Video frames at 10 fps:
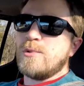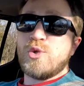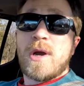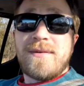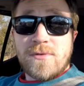
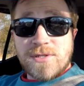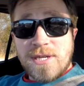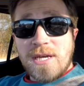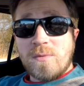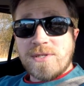driver's
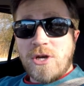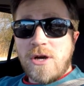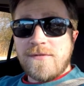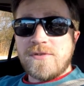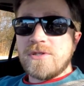side was
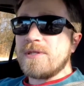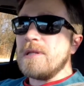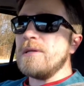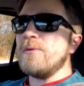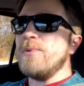off just a
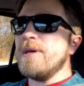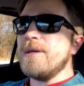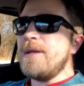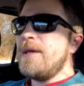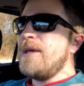little bit,